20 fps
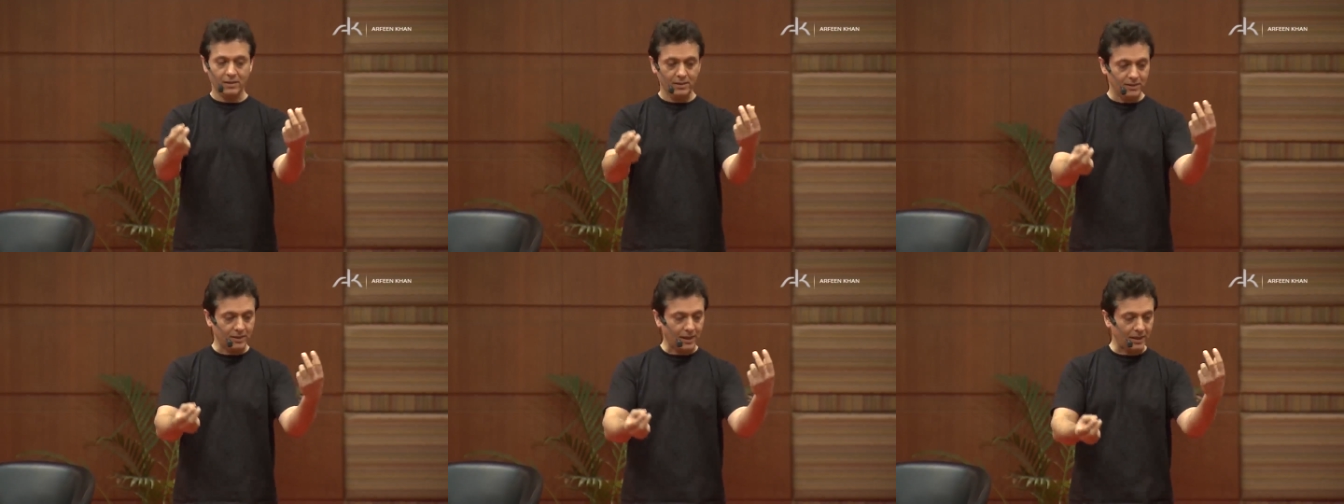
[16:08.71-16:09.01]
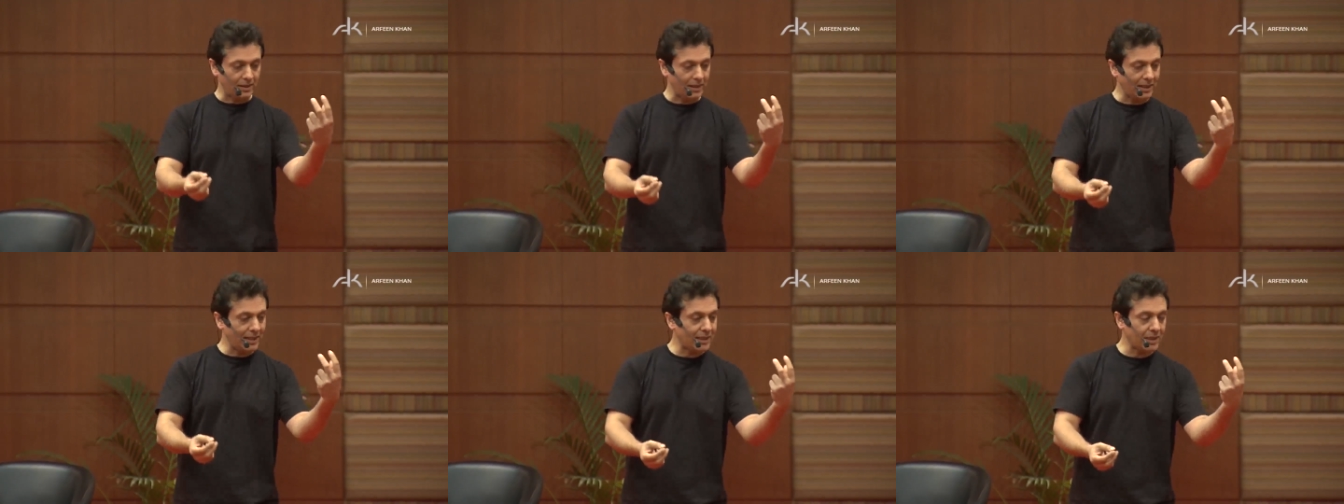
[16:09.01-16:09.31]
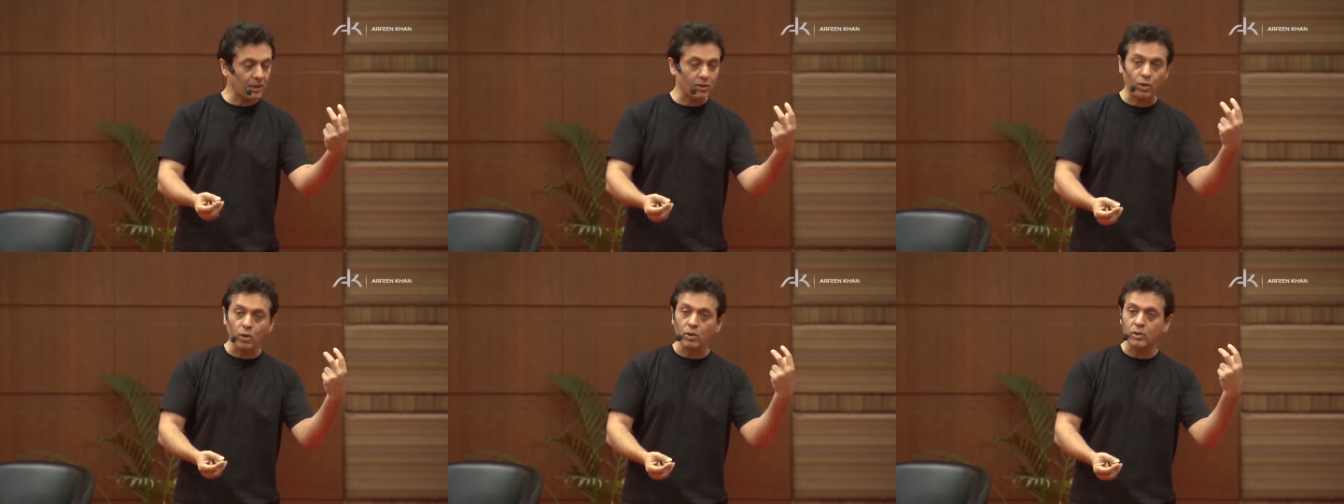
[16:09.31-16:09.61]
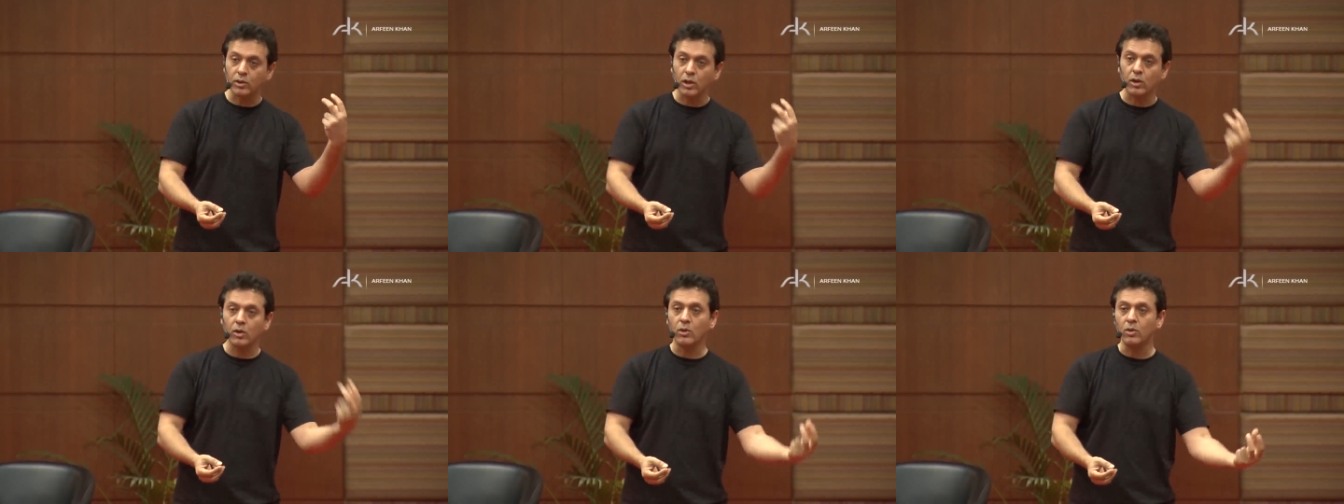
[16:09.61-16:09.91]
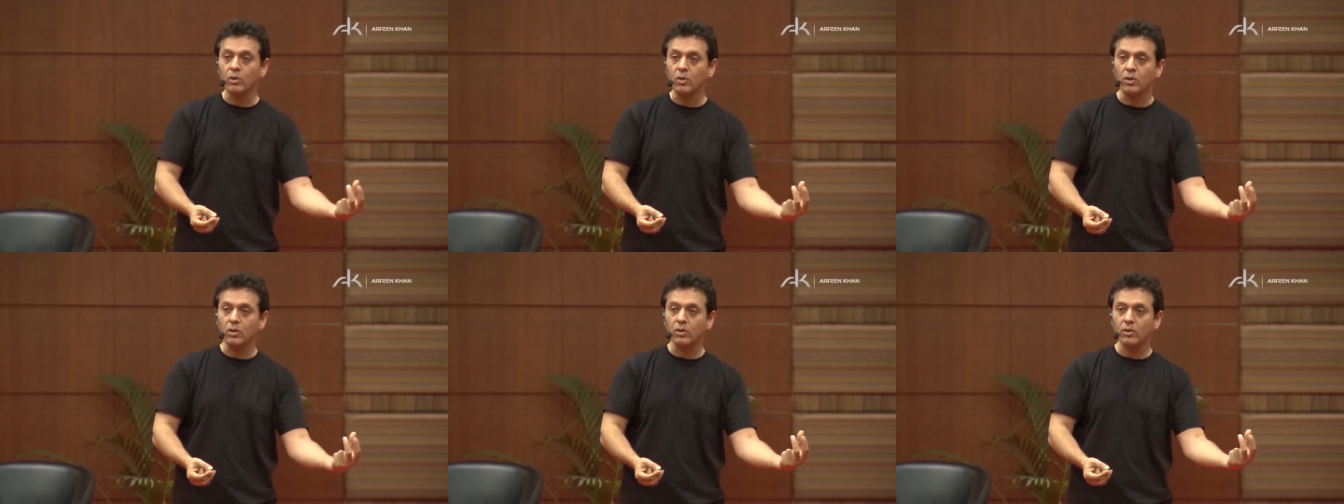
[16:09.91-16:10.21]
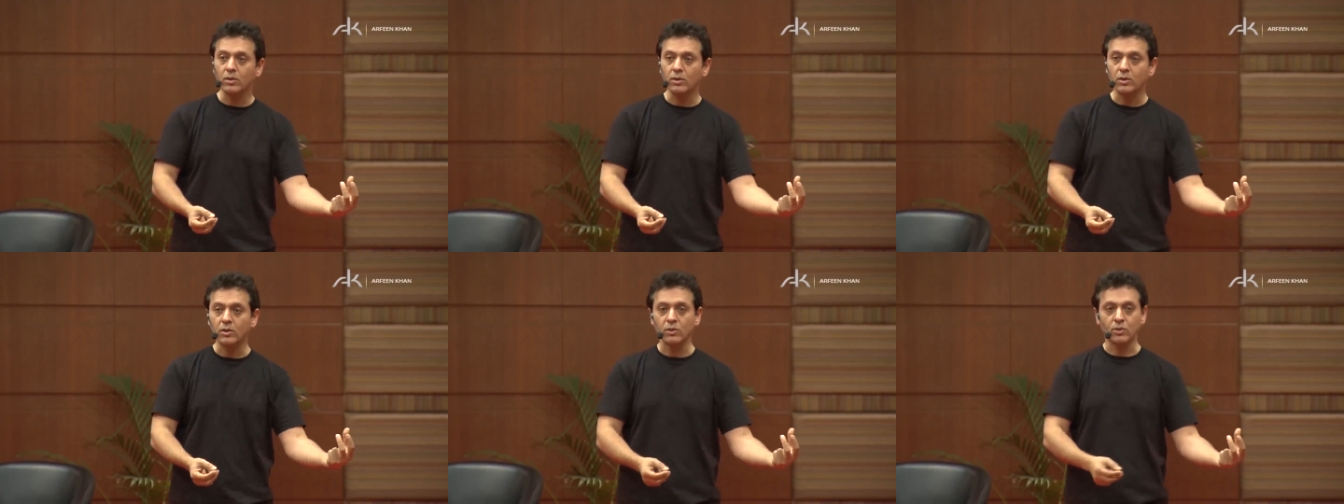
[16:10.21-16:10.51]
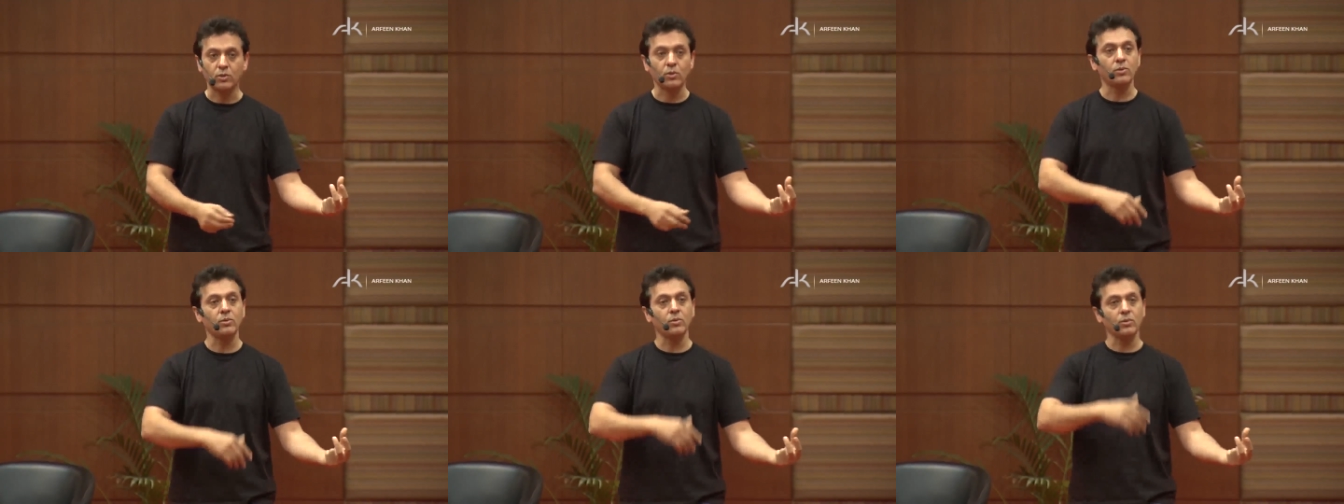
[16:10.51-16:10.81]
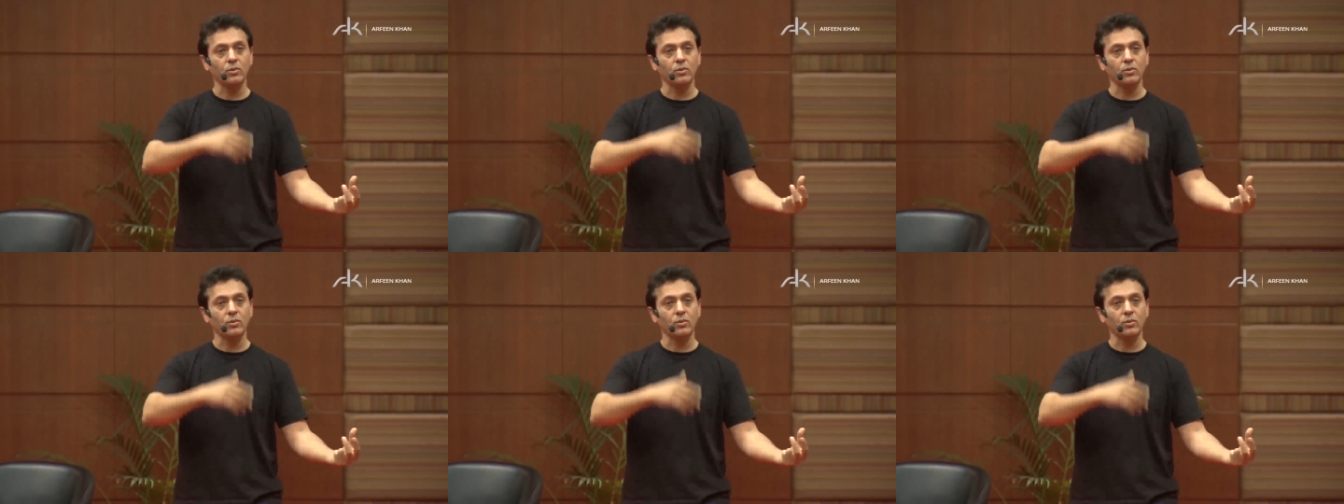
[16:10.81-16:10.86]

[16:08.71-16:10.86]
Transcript: that he cannot go to